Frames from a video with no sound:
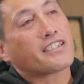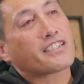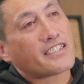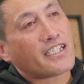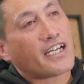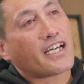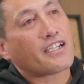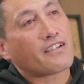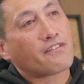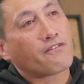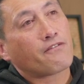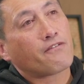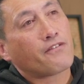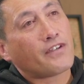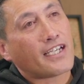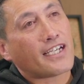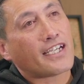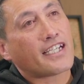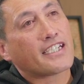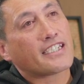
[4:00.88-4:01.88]
started
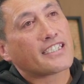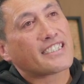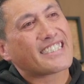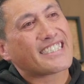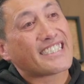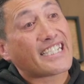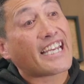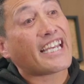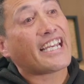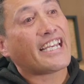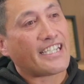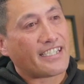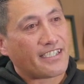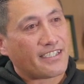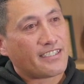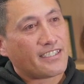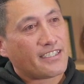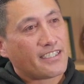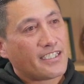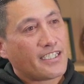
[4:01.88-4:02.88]
feeling scared,
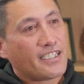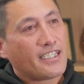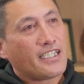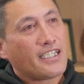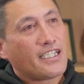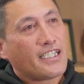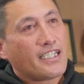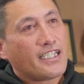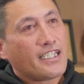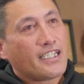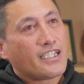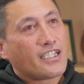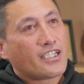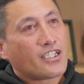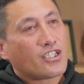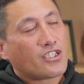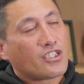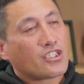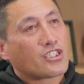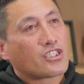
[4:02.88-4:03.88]

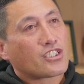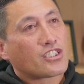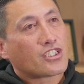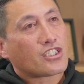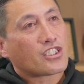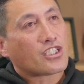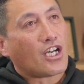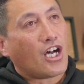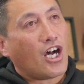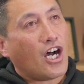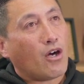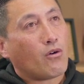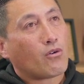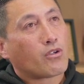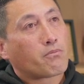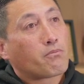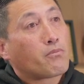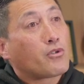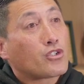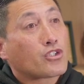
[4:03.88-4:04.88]
because I
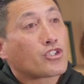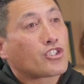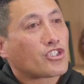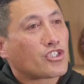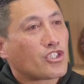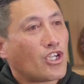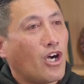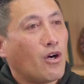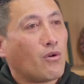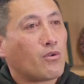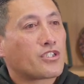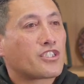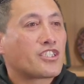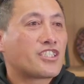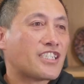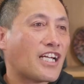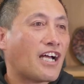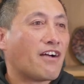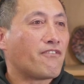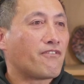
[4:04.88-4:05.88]
would push, I would
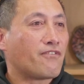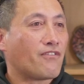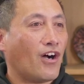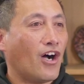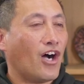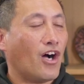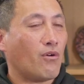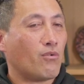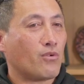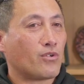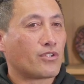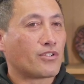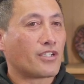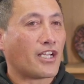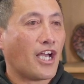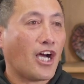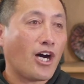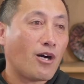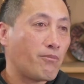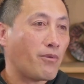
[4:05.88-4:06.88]
shove, I would
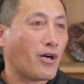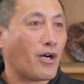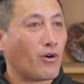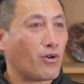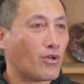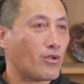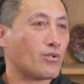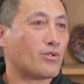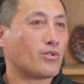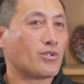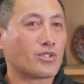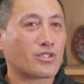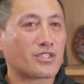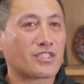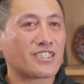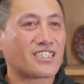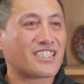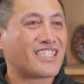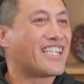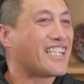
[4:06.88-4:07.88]
elbow, I would
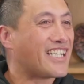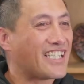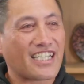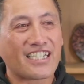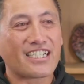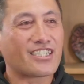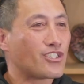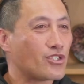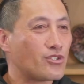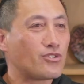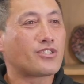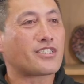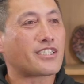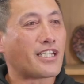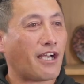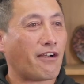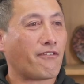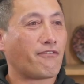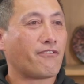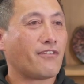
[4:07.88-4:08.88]
sneakily do
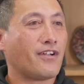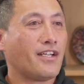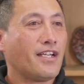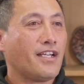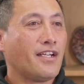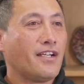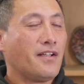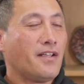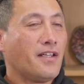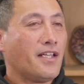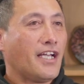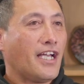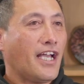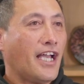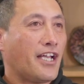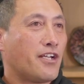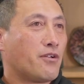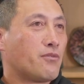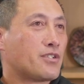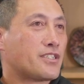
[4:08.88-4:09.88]
stuff.
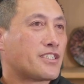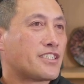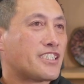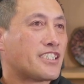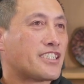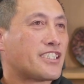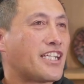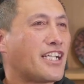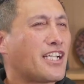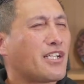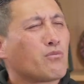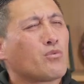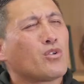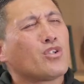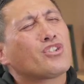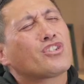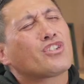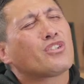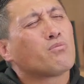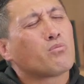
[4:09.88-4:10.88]
And it was just getting
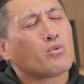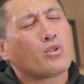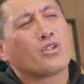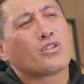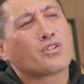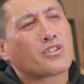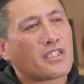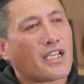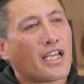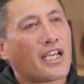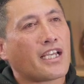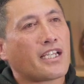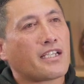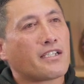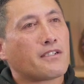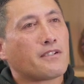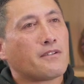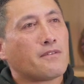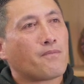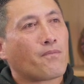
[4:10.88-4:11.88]
worse and worse,
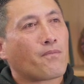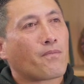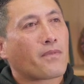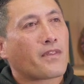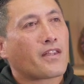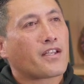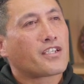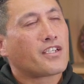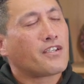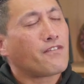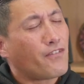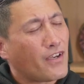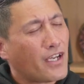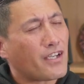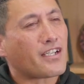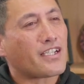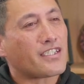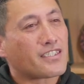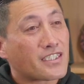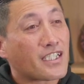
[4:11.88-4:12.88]
and she
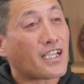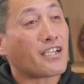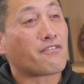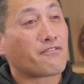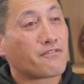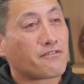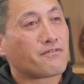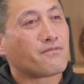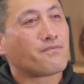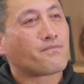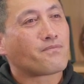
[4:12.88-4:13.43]
felt unsafe.